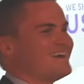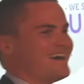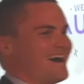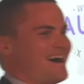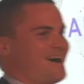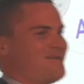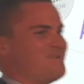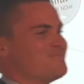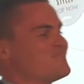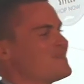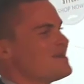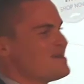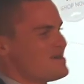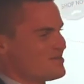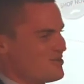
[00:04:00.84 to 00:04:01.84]
Um,
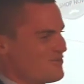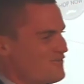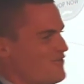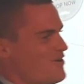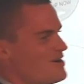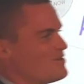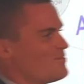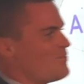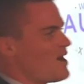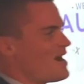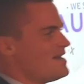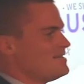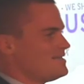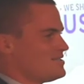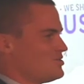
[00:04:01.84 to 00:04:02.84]
so finding
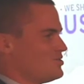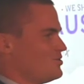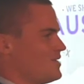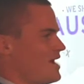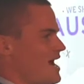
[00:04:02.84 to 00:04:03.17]
ways to